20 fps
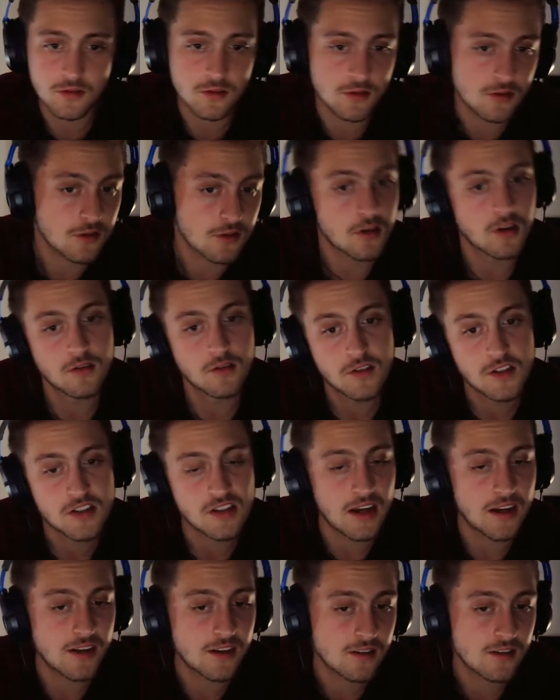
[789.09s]
nervous
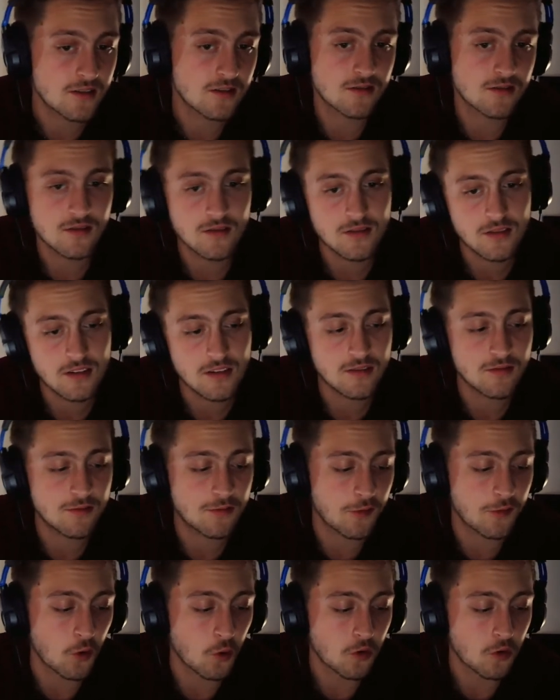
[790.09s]
end
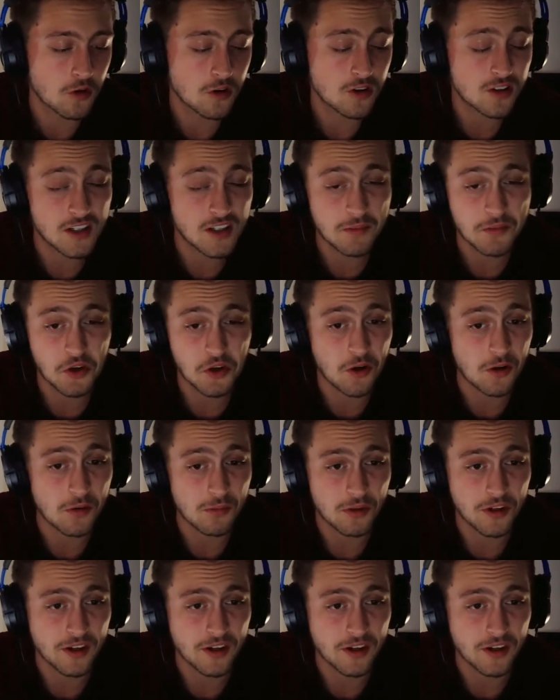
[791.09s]
for Team Europe.